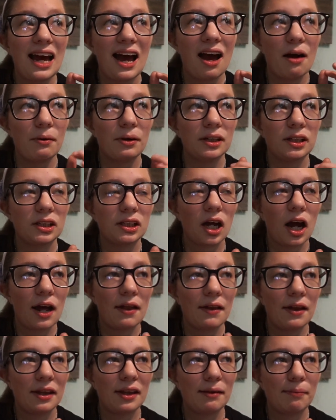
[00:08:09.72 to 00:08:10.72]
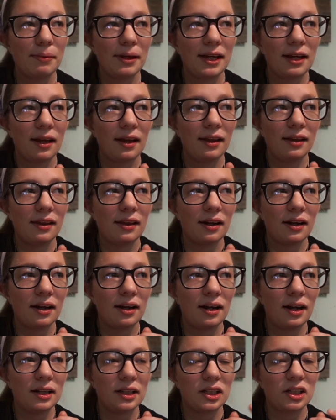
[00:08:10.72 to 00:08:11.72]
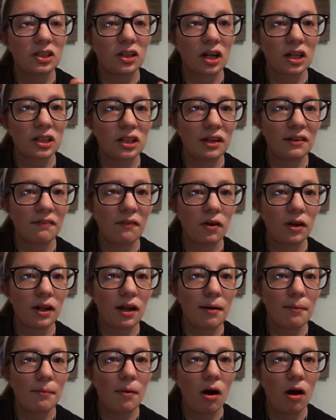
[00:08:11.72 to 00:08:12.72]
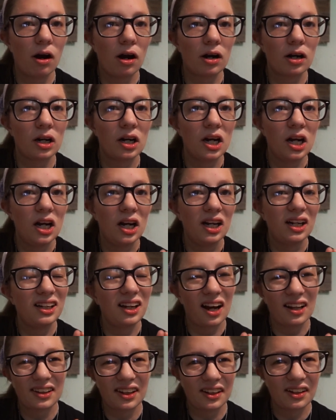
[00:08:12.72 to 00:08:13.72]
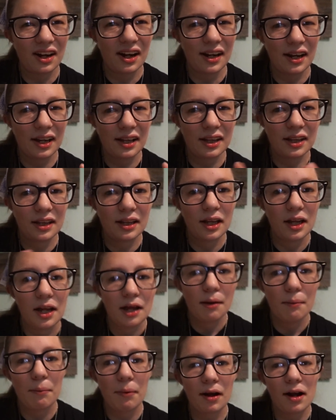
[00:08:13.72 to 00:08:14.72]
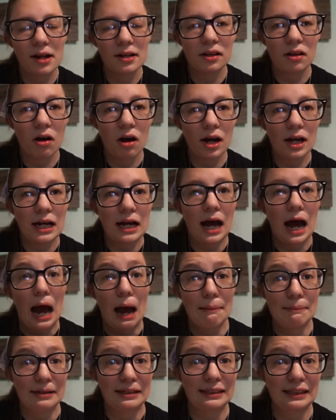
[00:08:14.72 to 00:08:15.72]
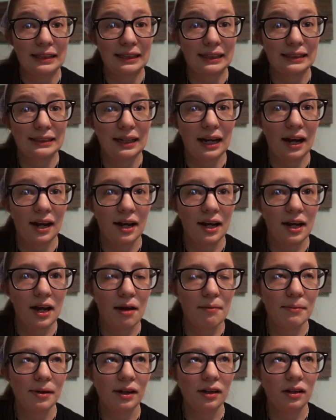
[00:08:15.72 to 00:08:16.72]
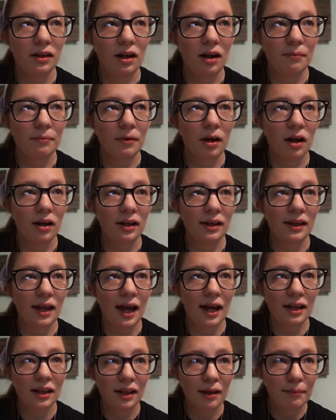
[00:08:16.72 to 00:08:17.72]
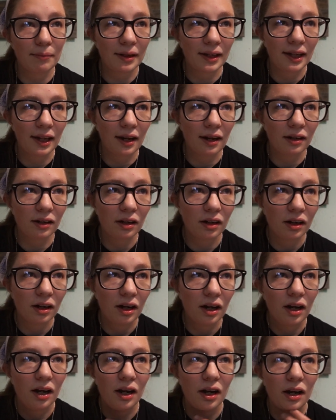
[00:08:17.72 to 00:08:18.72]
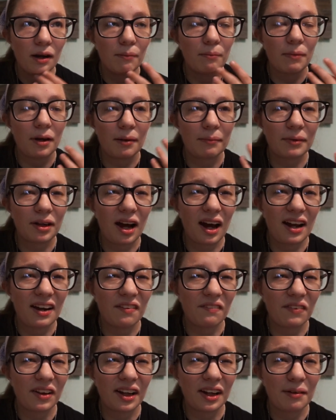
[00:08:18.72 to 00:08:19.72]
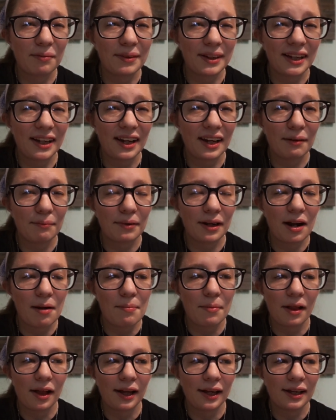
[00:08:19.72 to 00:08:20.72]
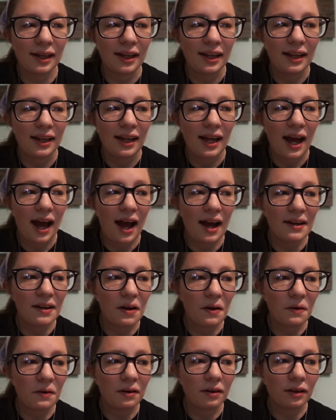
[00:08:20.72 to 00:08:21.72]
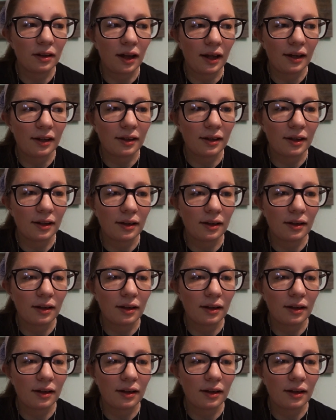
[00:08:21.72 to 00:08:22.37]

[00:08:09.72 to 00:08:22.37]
I wouldn't try this because their instructions for them are not the greatest. But I thought, I'm just gonna try it. I mean, I'm not exactly a beginner, but I'm kind of like a beginning, but I'm like, I know like